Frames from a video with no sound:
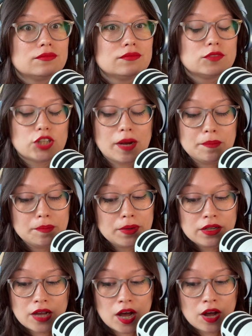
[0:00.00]
drop
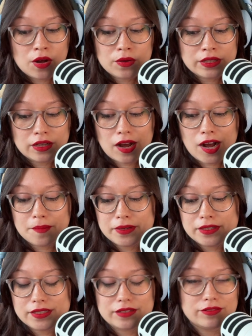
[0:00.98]
below in the
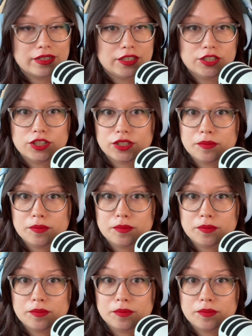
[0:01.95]
comments if like you're